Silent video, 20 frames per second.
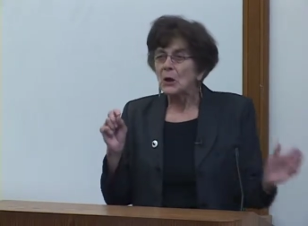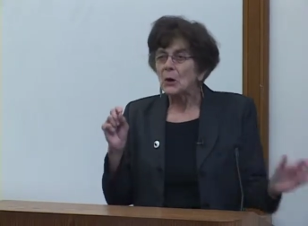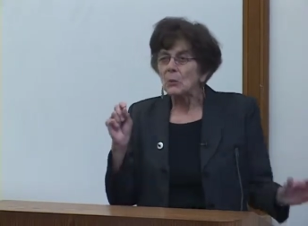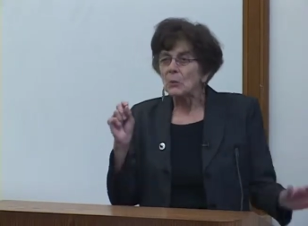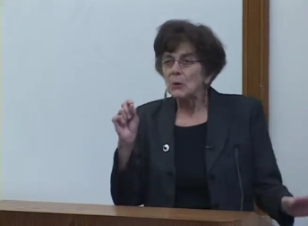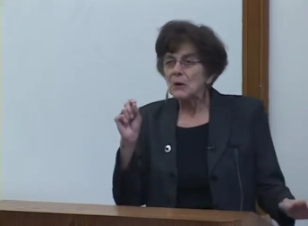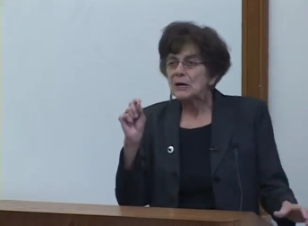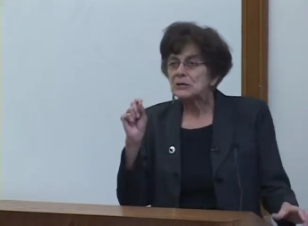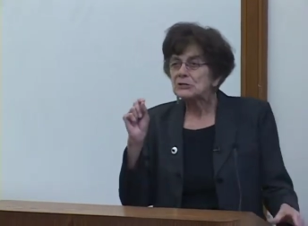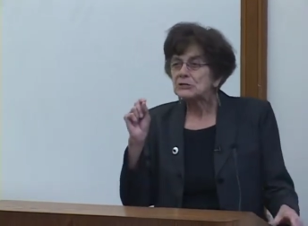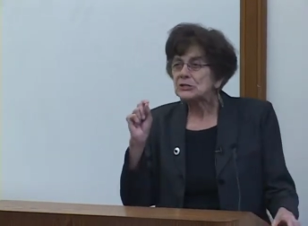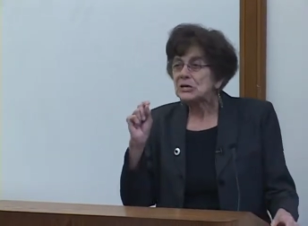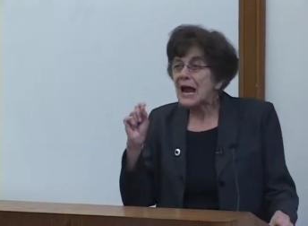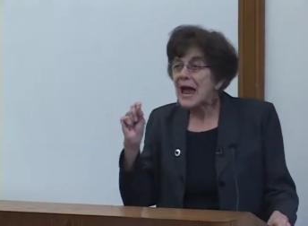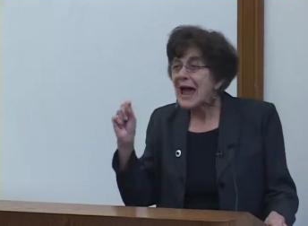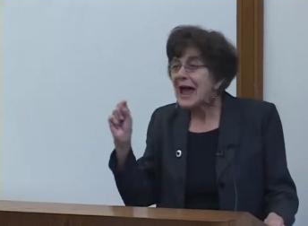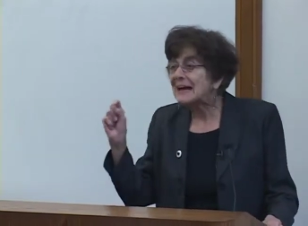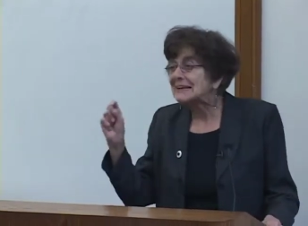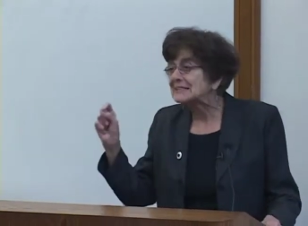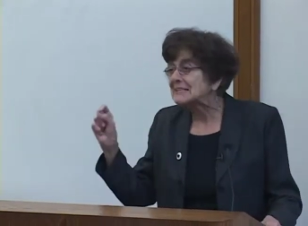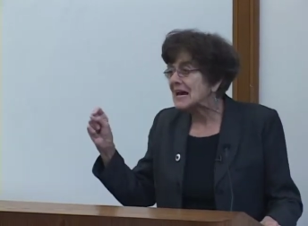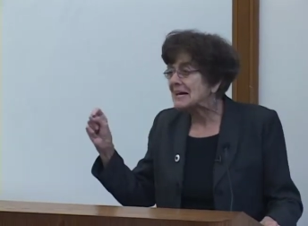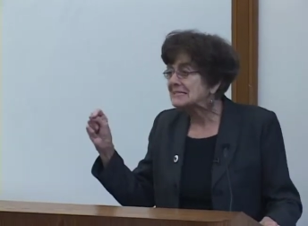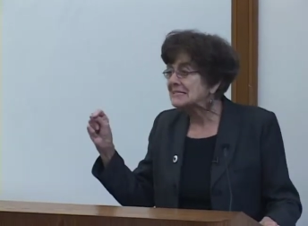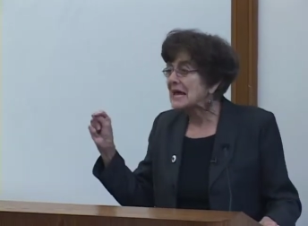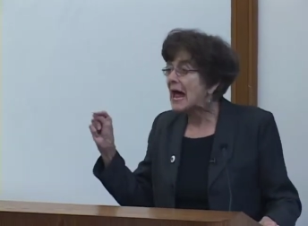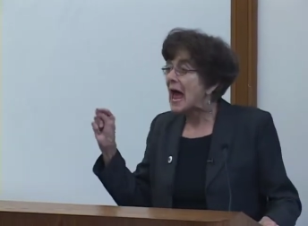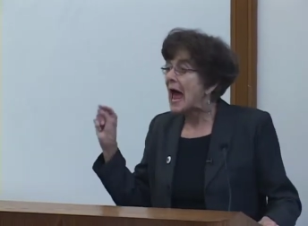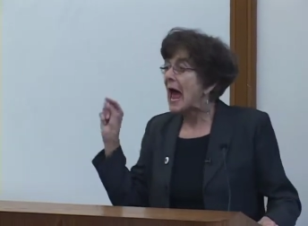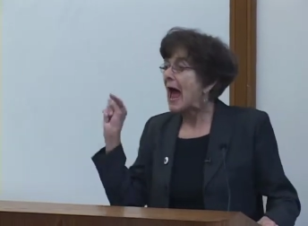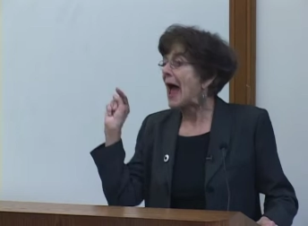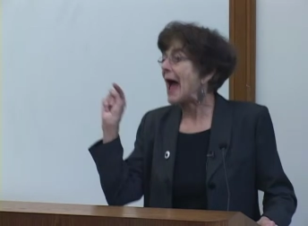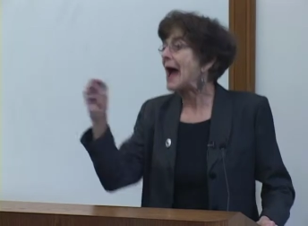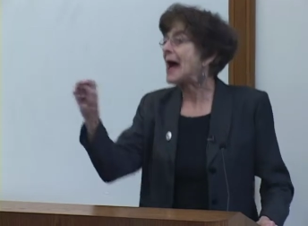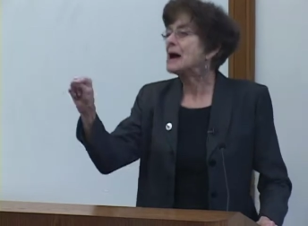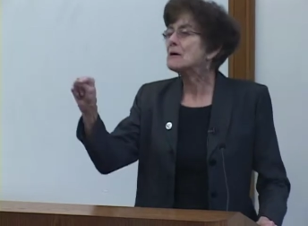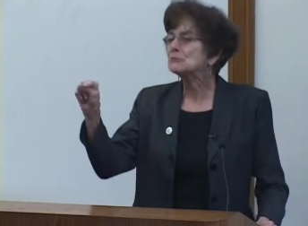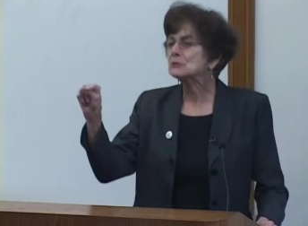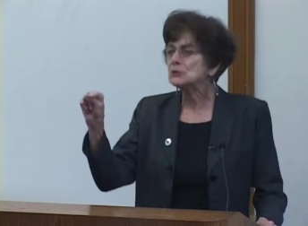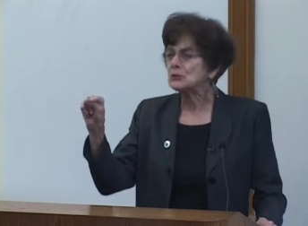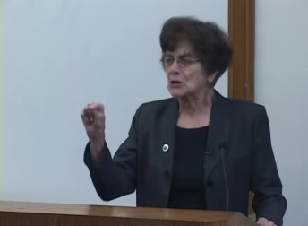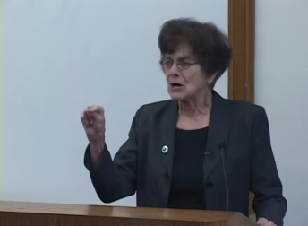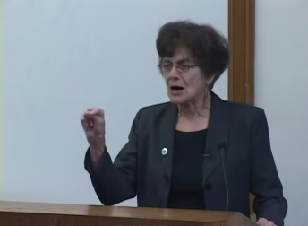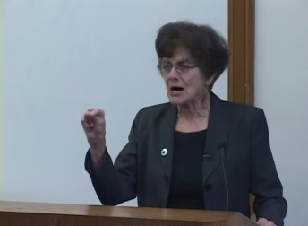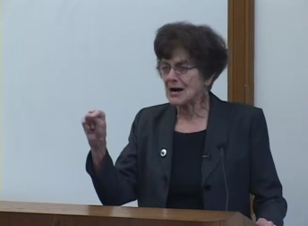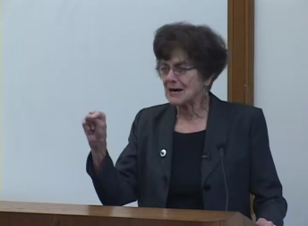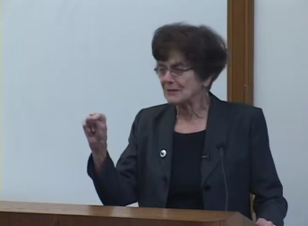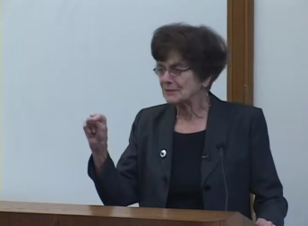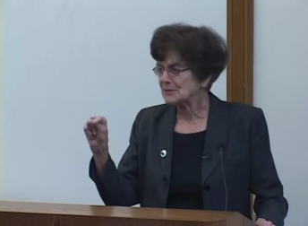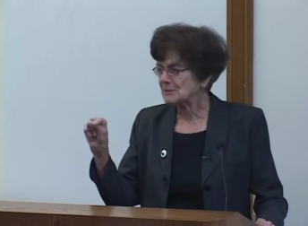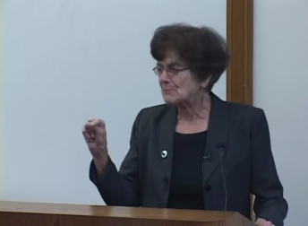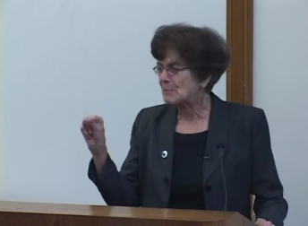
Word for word: which act as hound dogs